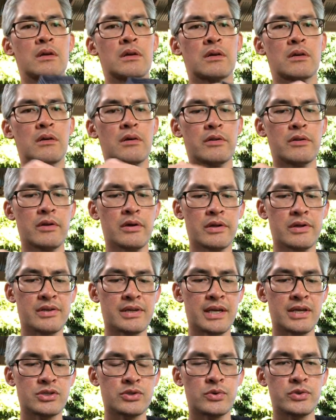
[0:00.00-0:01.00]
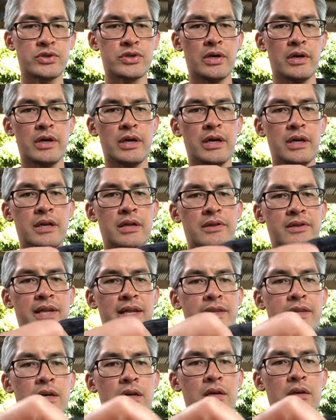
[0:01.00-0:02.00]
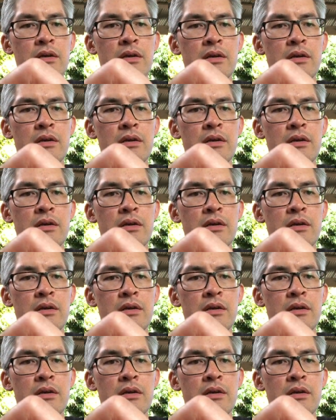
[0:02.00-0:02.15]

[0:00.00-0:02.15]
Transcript: got a nice casual shirt here, Xenia.